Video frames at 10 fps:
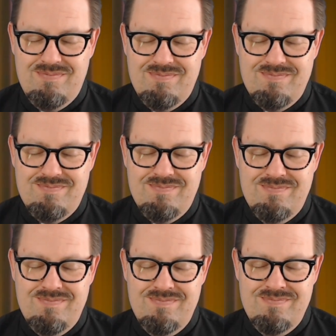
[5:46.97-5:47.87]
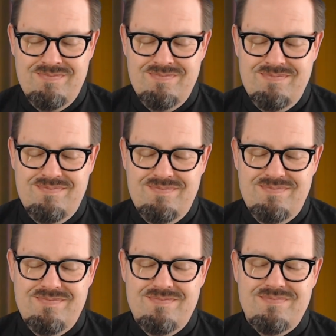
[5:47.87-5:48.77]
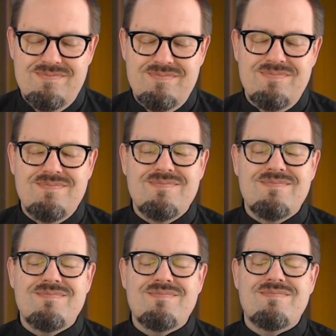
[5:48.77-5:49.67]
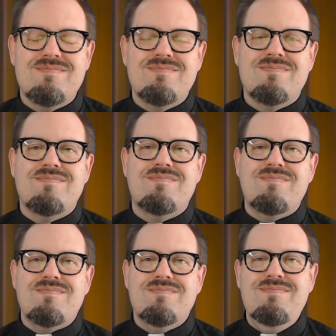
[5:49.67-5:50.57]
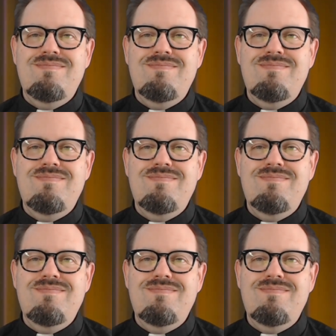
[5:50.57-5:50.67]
(silence)